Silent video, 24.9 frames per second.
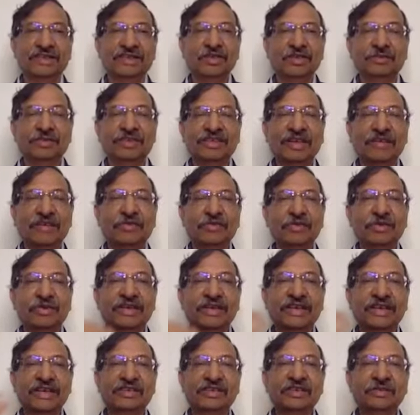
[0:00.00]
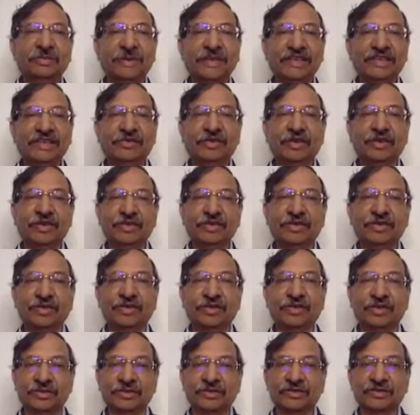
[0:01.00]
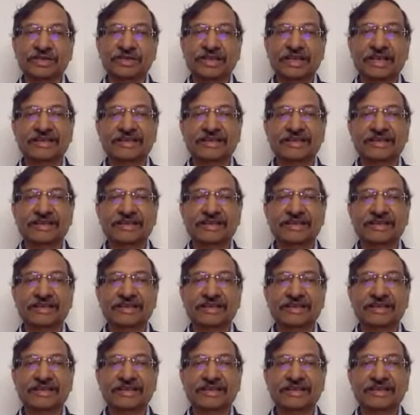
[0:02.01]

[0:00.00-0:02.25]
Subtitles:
you must have to create a space for you to grow.